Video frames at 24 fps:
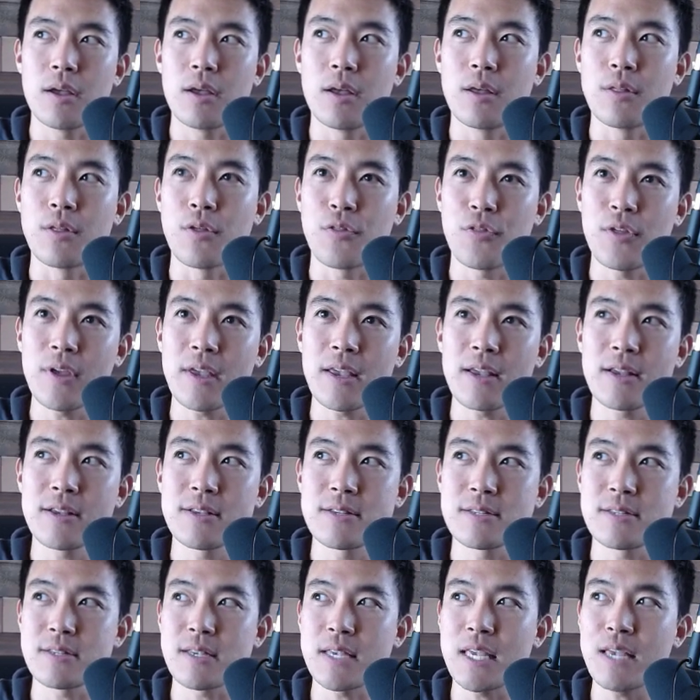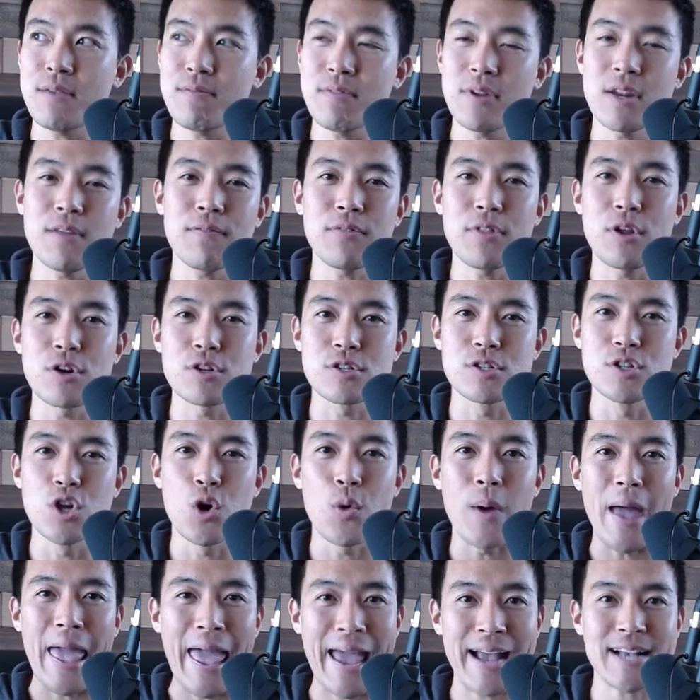the thing is, even if there's
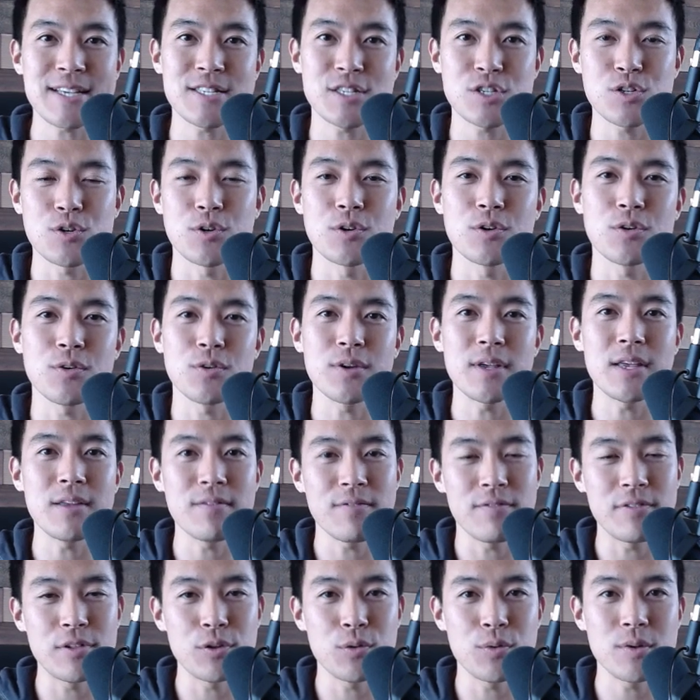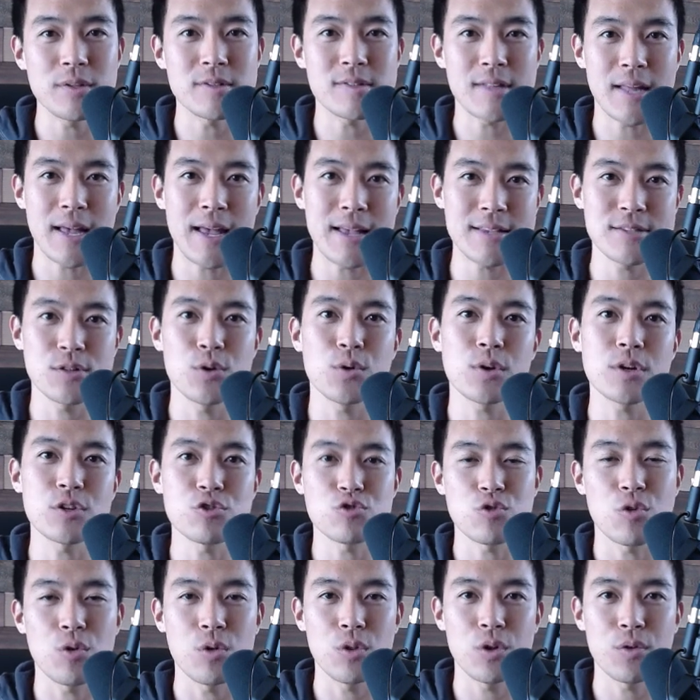no external influence that has no
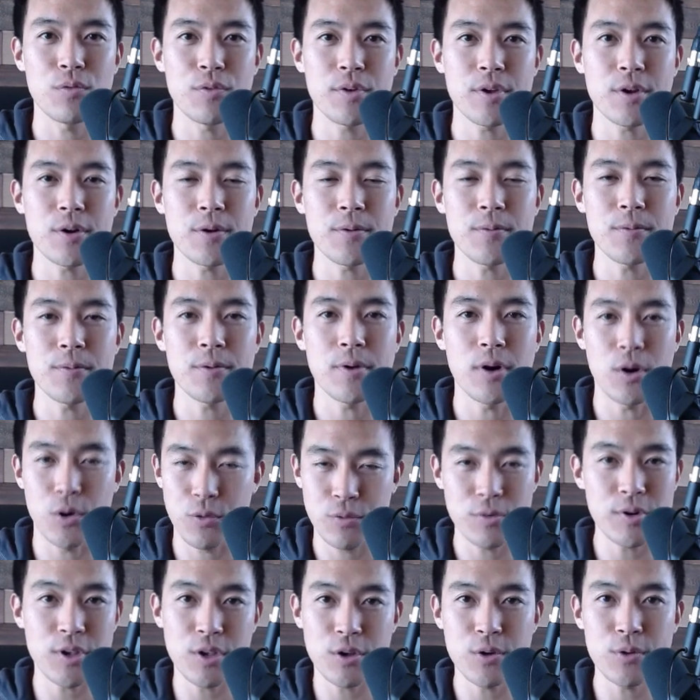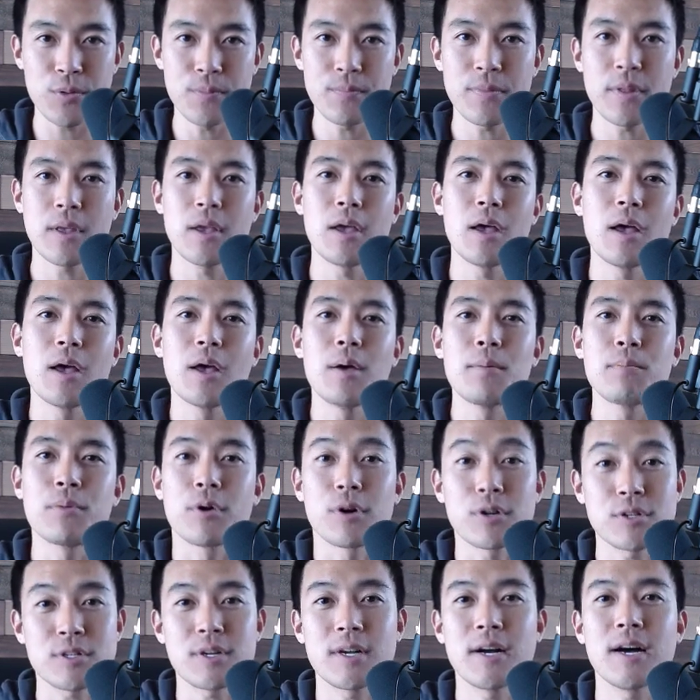control over you,
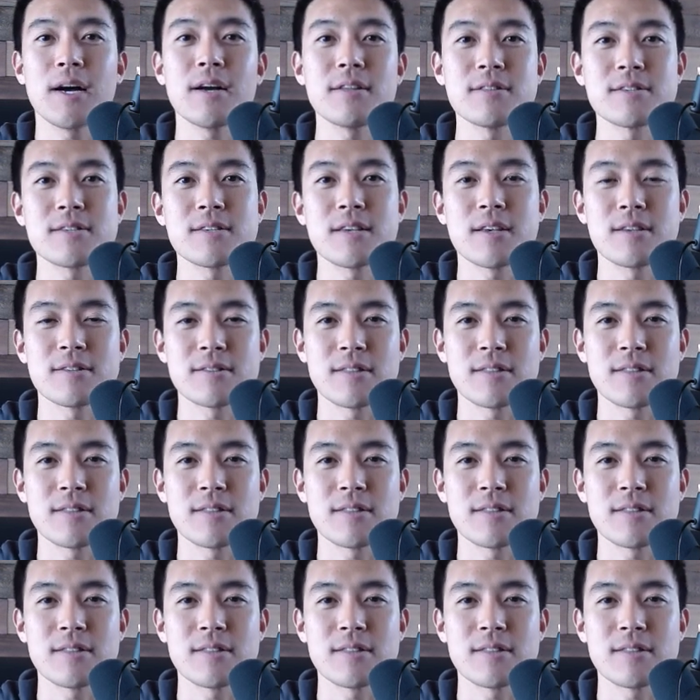Byung-Chul Han says